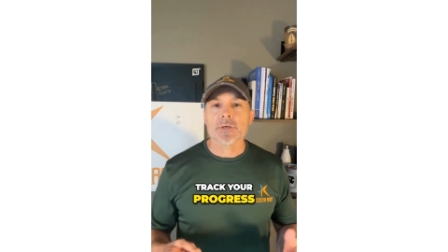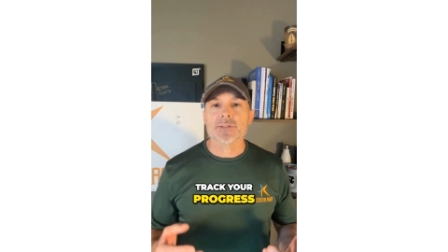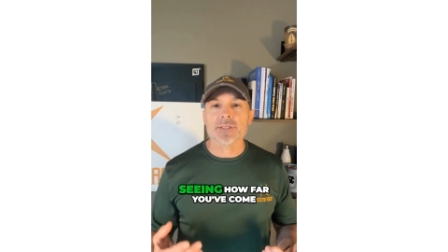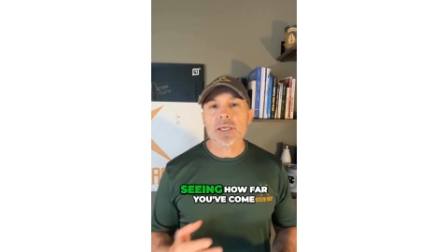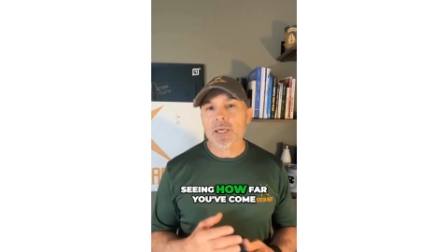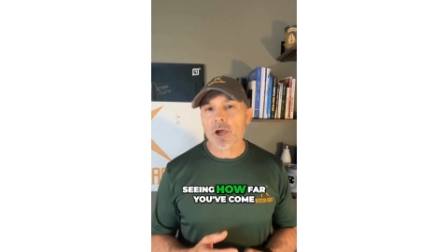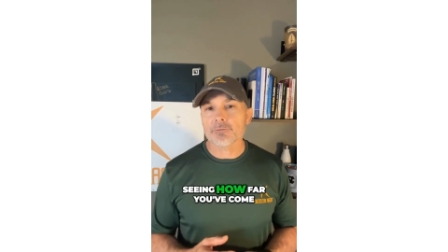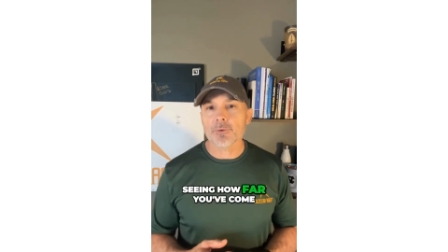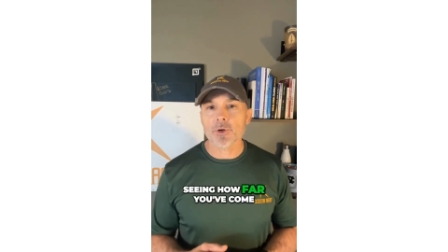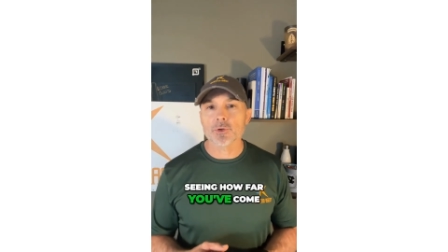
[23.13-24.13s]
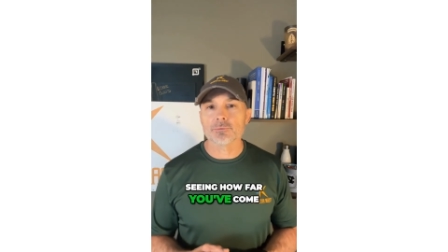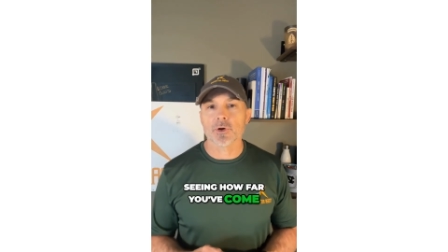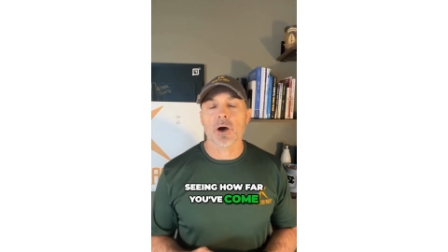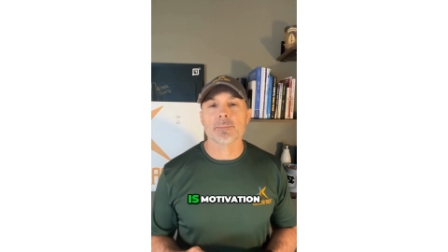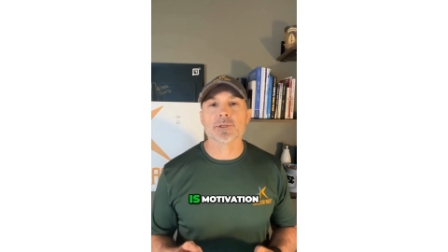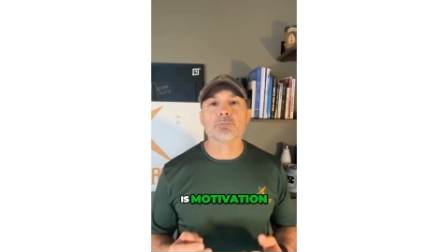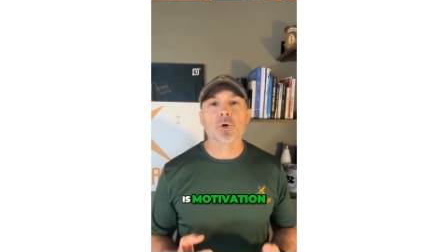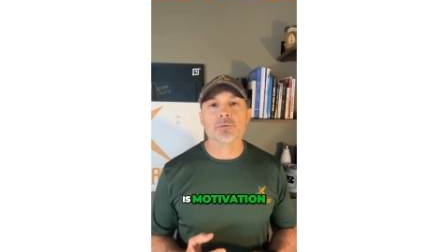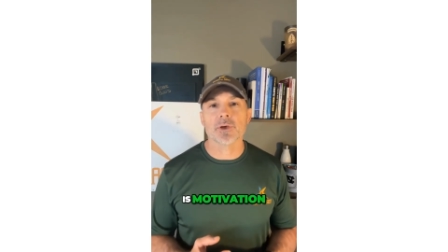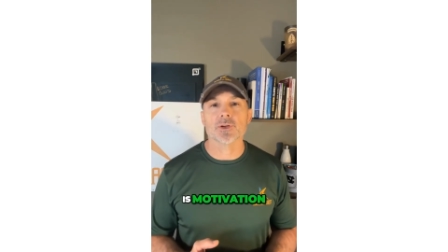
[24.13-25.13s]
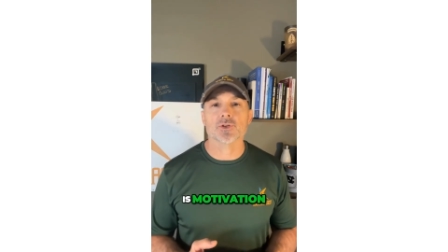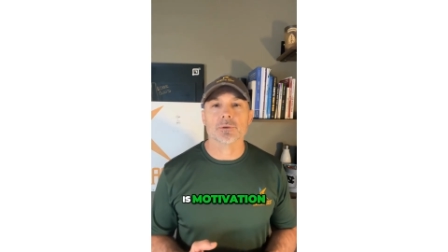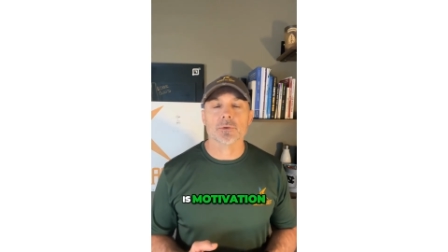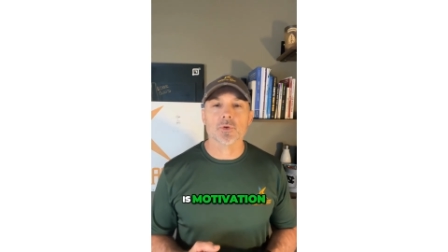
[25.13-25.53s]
Seeing how far you've come is motivation.